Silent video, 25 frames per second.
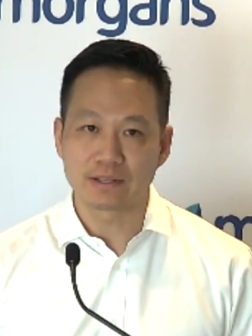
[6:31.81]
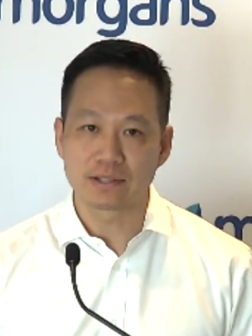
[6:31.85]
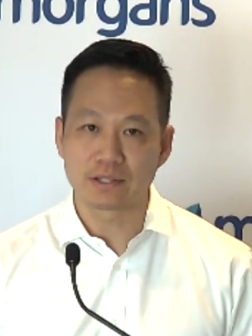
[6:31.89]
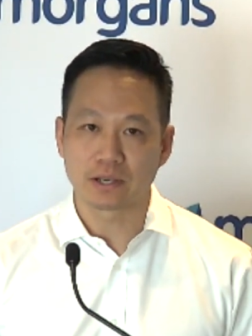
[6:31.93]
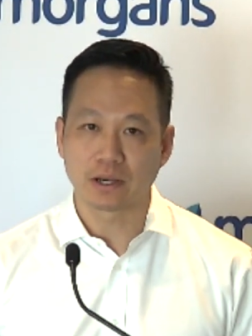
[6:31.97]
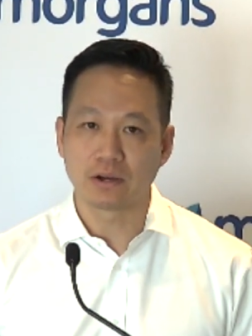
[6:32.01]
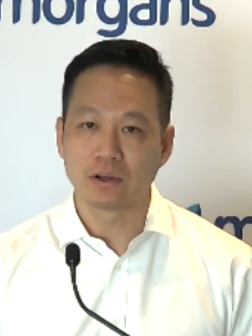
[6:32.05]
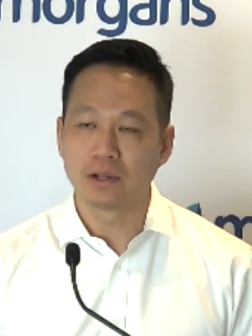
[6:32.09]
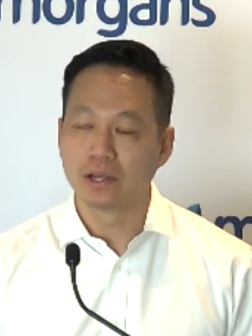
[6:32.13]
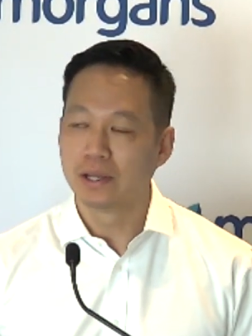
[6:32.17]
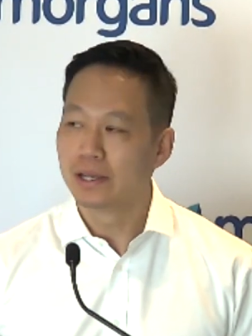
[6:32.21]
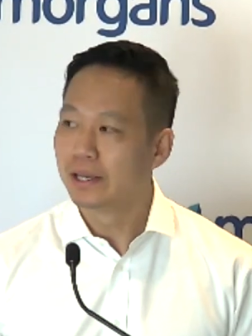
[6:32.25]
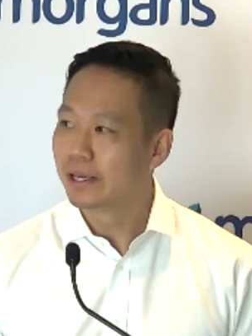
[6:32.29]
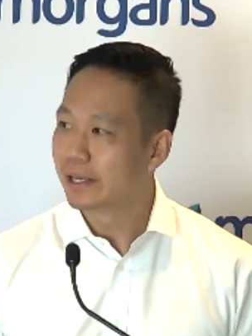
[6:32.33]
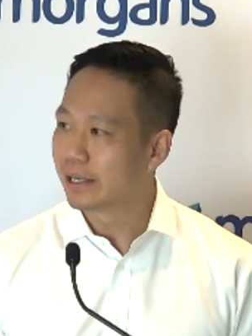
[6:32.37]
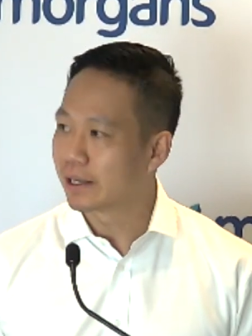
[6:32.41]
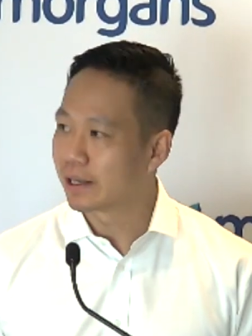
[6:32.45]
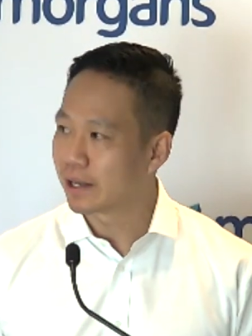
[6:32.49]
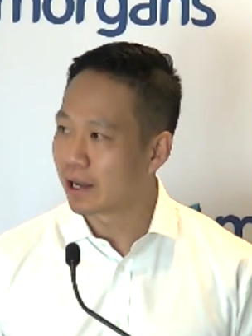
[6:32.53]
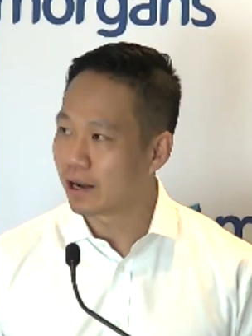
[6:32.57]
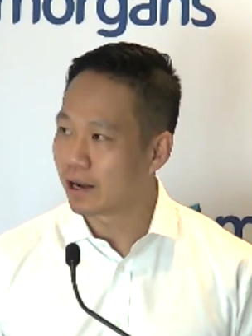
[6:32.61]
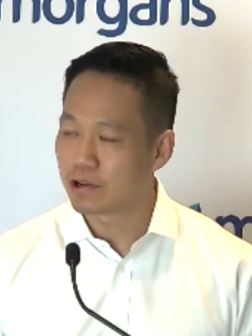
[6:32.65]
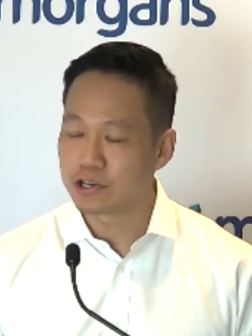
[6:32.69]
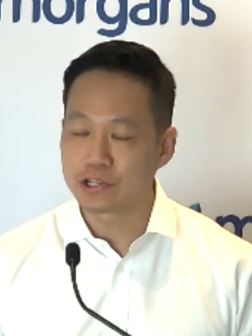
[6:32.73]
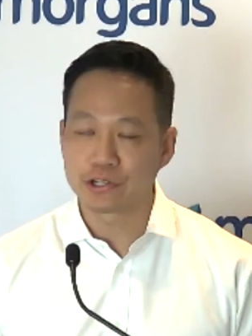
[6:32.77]
So
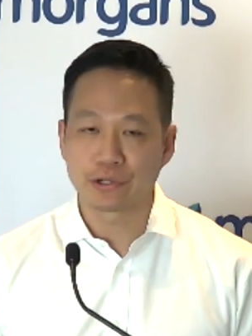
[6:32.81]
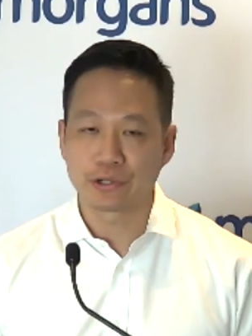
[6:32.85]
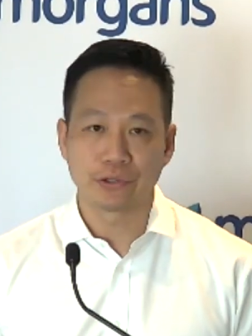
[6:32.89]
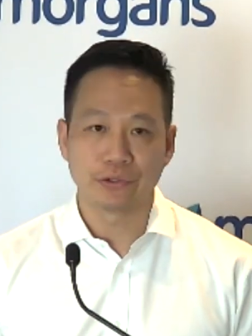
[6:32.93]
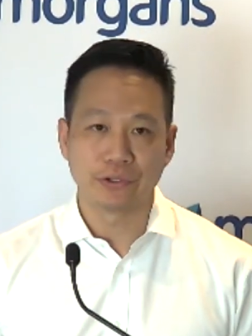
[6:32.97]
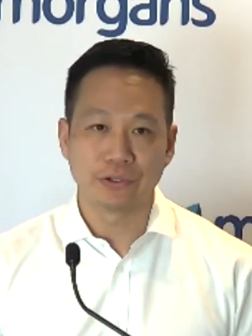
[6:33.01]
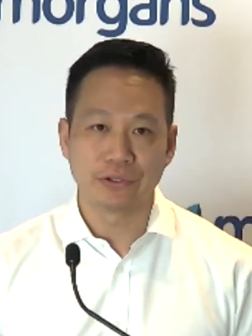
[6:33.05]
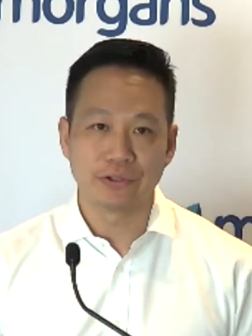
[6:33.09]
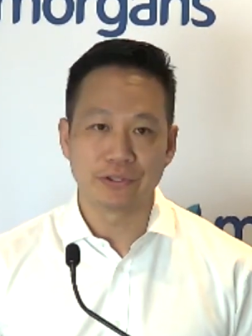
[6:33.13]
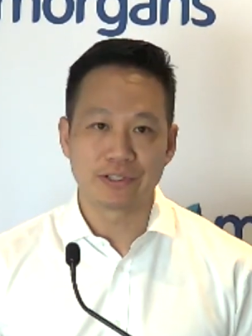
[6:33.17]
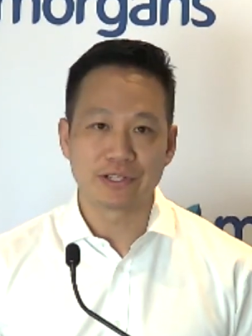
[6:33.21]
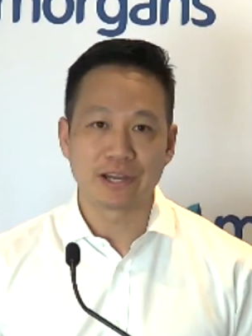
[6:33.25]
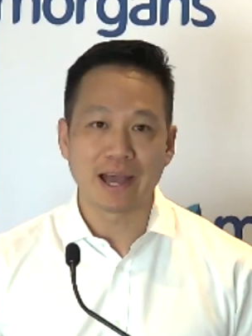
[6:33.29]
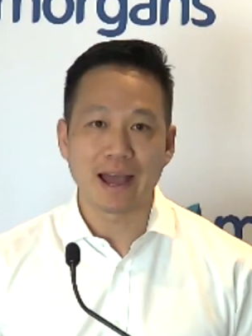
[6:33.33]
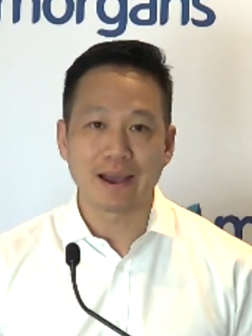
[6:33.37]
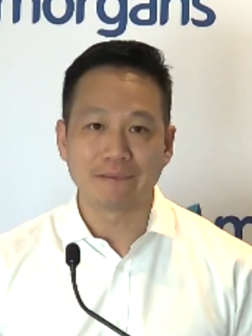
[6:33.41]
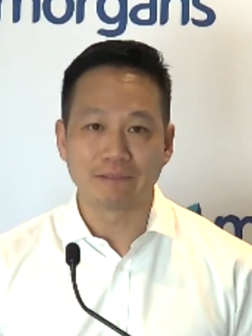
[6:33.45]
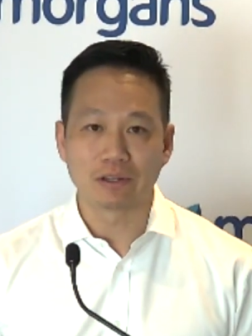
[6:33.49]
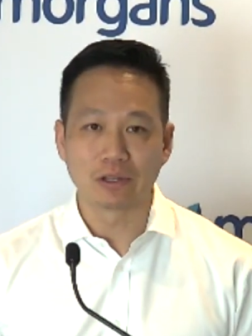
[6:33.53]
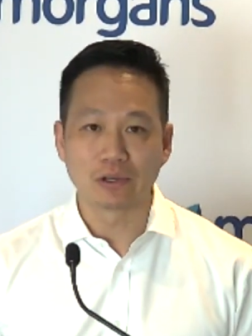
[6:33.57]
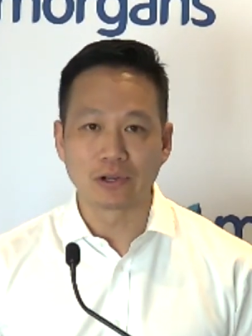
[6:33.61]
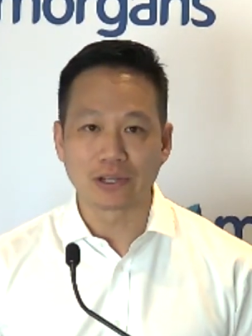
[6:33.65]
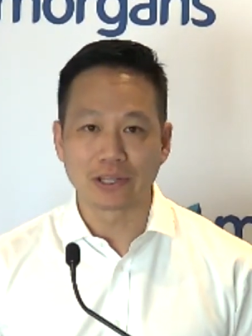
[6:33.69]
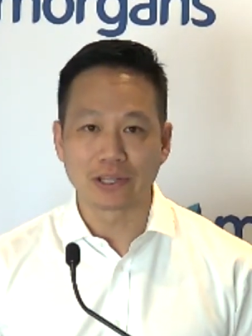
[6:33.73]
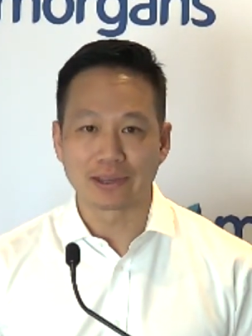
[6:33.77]
encourage you to have a
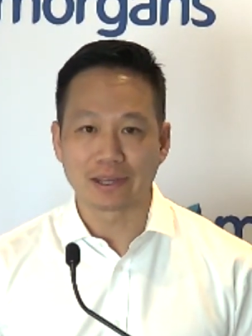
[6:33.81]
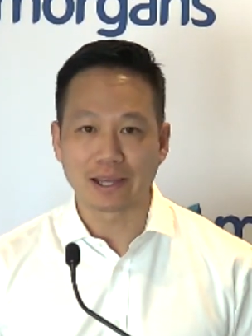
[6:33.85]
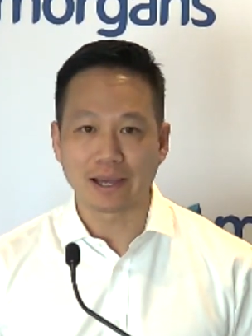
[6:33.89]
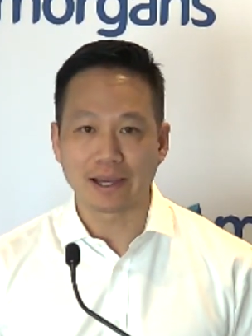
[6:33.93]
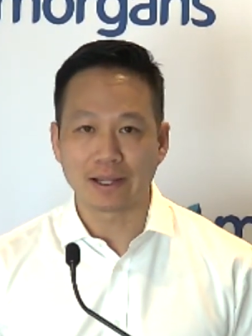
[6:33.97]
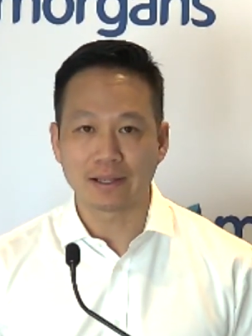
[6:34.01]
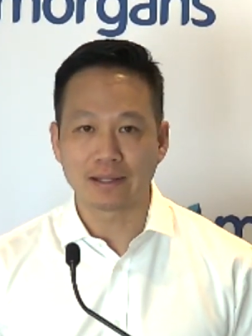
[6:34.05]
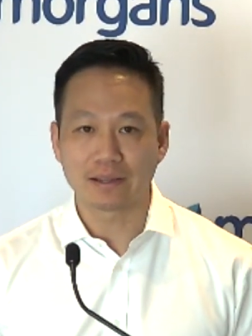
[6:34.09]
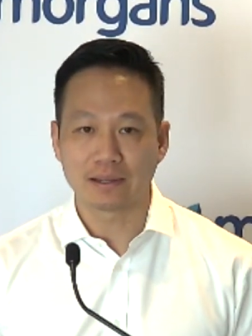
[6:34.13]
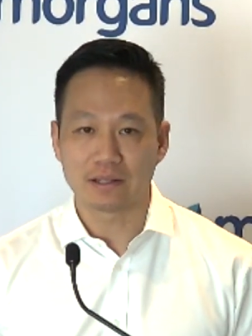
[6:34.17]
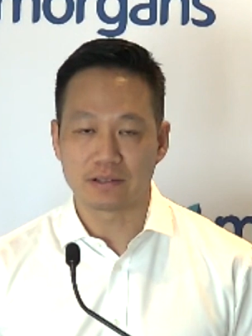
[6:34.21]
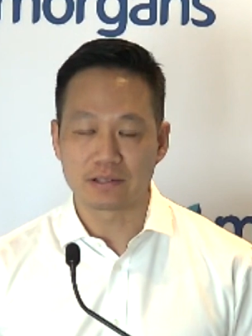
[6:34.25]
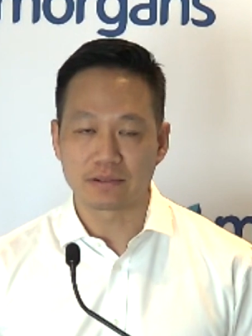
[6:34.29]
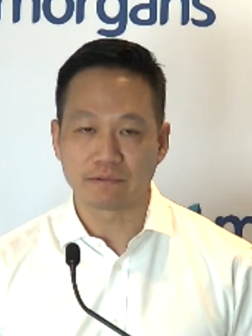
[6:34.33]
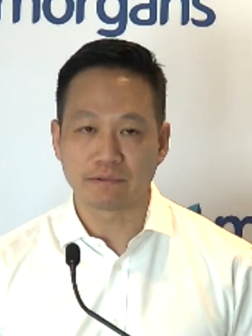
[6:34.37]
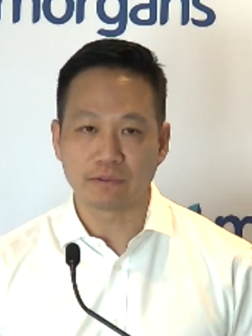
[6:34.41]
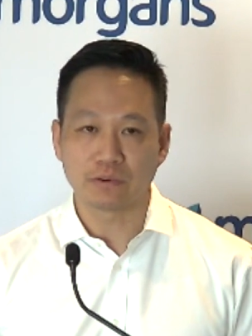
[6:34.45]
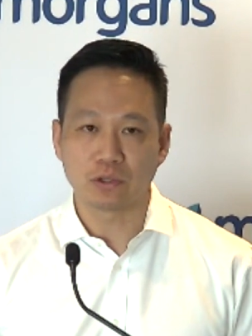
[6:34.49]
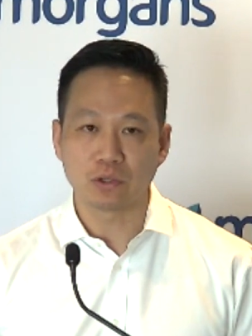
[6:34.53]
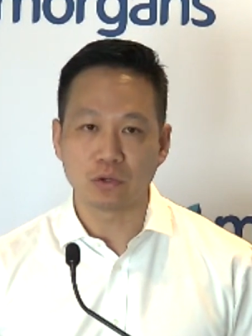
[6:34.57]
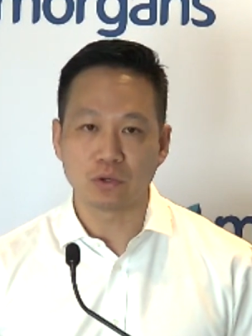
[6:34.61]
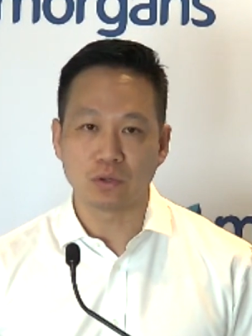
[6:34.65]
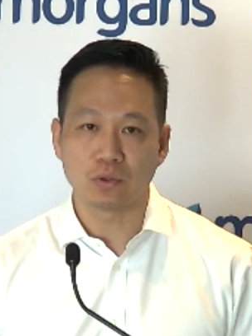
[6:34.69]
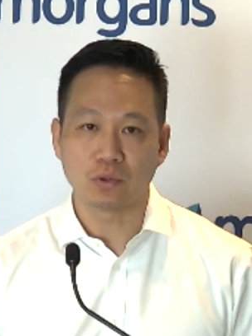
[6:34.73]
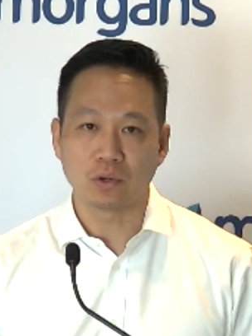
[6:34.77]
look at that. There's a
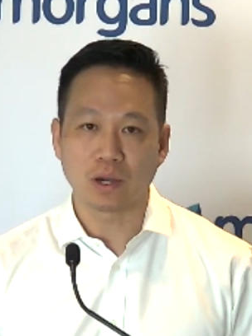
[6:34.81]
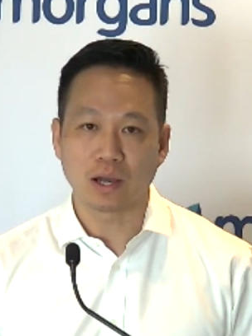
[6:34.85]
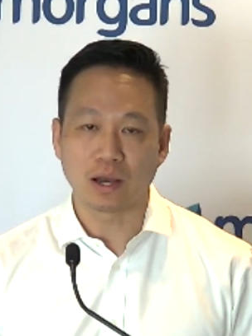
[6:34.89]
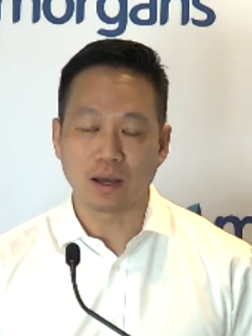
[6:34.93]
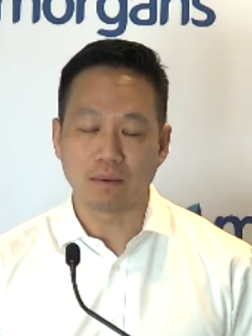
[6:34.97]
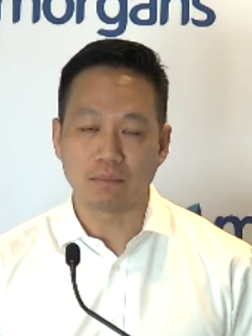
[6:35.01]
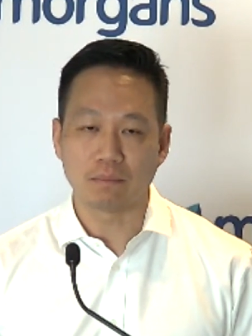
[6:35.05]
few